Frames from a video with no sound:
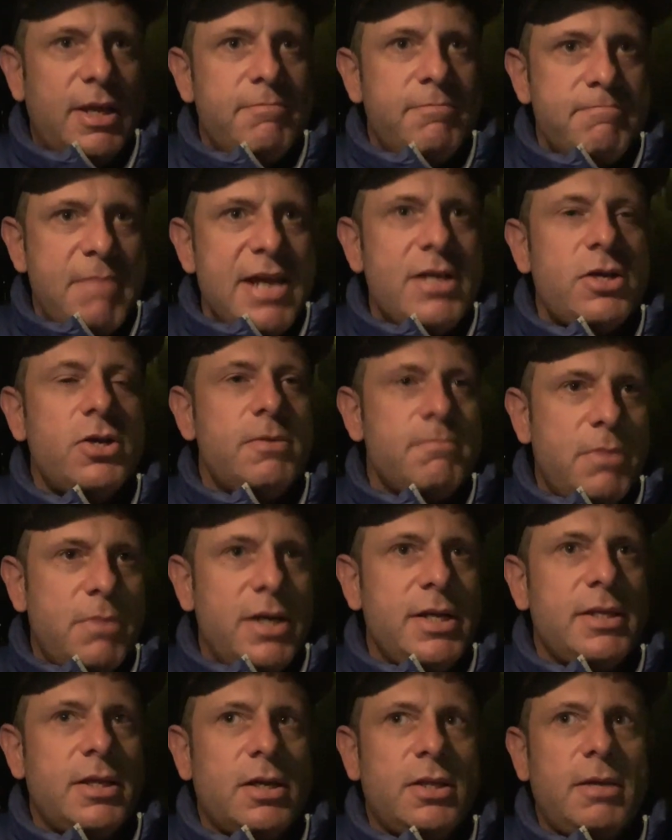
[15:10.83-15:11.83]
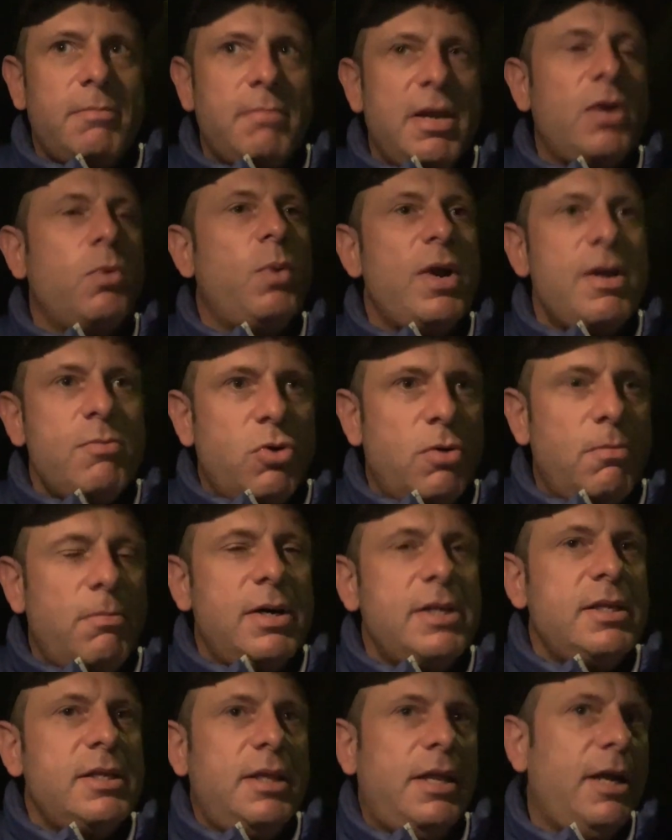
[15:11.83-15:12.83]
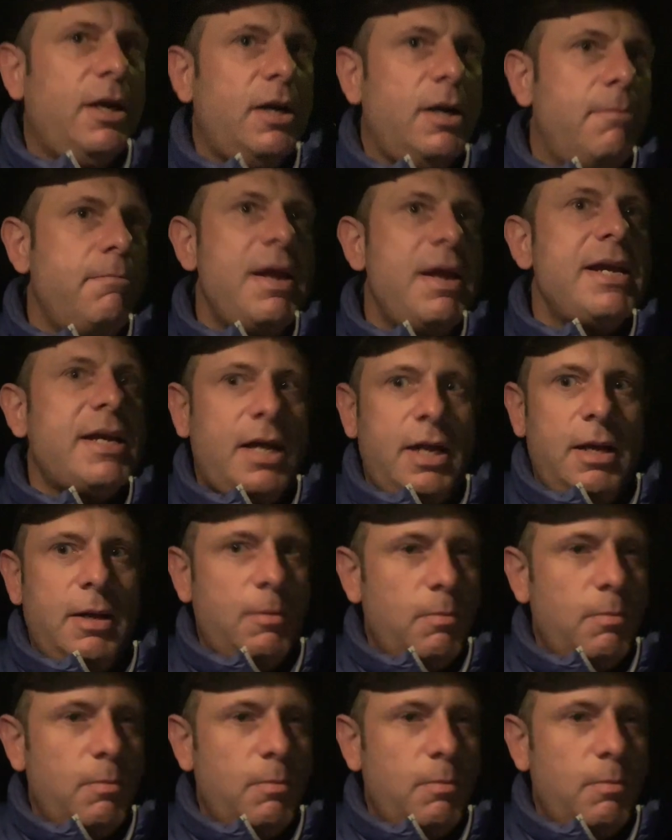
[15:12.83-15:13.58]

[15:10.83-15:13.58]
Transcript: They make good money there. They make way more money than they're going to make